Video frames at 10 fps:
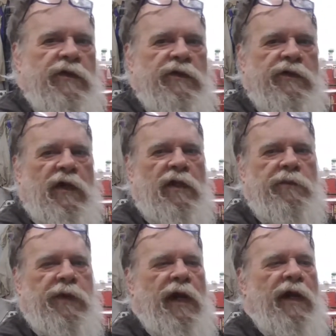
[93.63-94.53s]

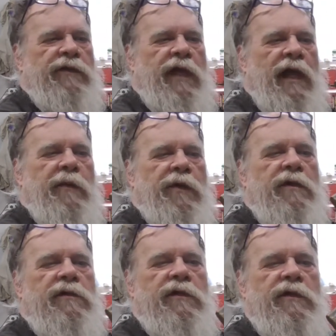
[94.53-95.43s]
solid brass hammer.
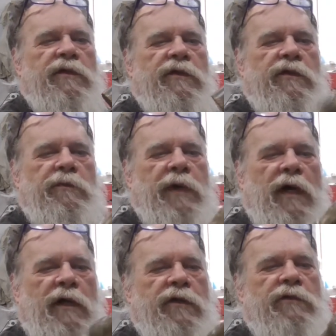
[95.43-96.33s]
It's
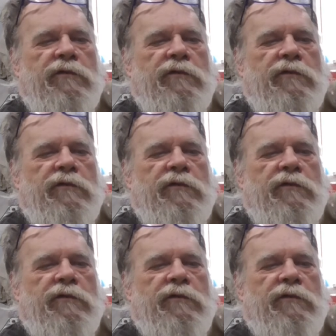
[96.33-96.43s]
about